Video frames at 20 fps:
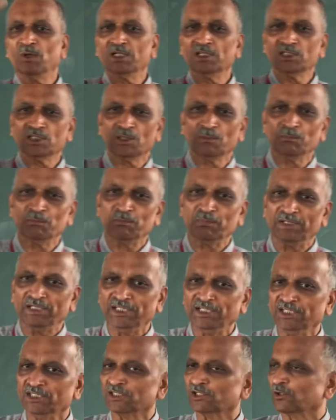one
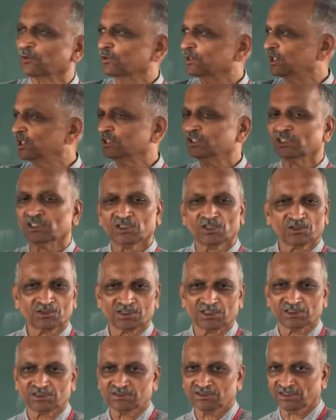complete rotation,
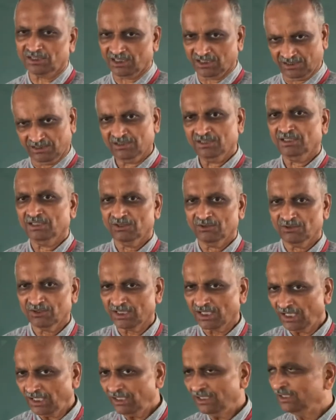not necessary.
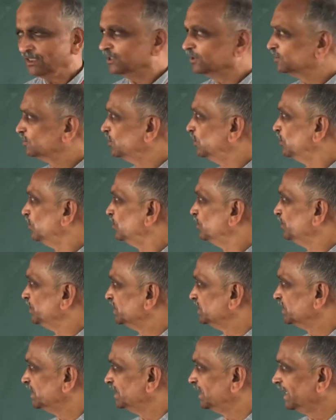Okay. So
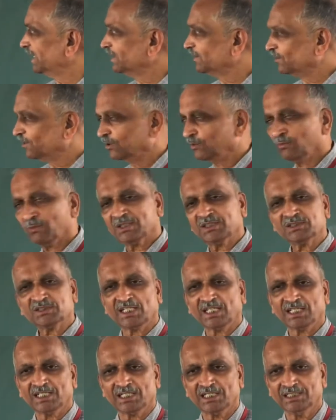we say that one
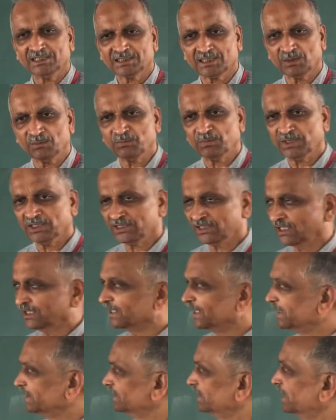cycle is
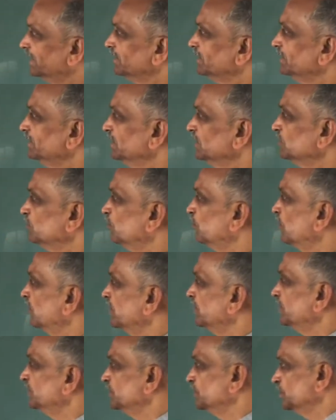completed and that is
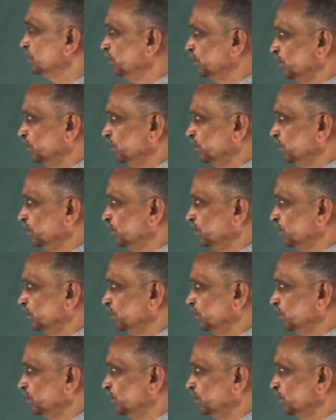equivalent to